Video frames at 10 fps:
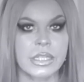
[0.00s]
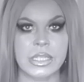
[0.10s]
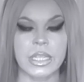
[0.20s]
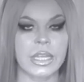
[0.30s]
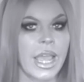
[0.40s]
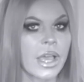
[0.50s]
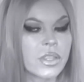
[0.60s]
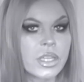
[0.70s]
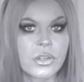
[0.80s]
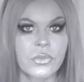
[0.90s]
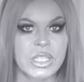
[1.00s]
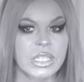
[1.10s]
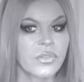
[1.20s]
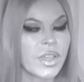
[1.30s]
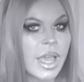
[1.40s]
ain't saying how they're gonna
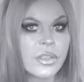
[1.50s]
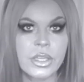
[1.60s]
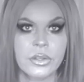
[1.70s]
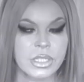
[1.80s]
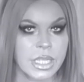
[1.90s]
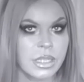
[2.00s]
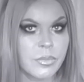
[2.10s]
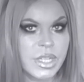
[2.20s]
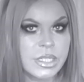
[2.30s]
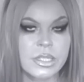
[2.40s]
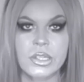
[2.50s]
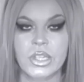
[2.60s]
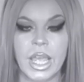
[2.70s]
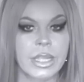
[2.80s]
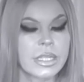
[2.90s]
receive it, how they're gonna take the message.
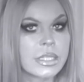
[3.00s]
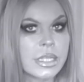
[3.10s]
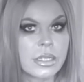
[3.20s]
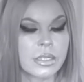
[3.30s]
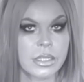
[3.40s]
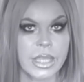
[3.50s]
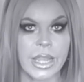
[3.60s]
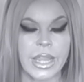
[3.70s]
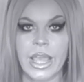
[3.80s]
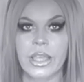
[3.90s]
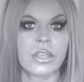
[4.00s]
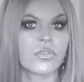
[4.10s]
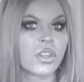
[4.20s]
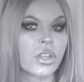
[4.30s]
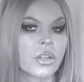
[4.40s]
I ain't saying none of that. If
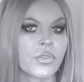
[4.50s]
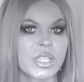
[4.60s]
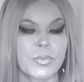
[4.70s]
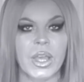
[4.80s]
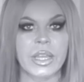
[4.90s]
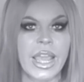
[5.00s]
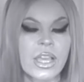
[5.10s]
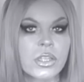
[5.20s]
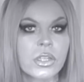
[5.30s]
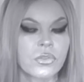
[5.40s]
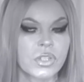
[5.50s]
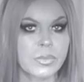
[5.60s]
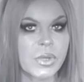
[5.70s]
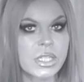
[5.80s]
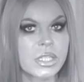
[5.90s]
they're gonna respond, how they're gonna
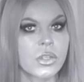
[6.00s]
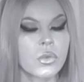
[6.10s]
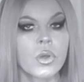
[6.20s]
respond to you.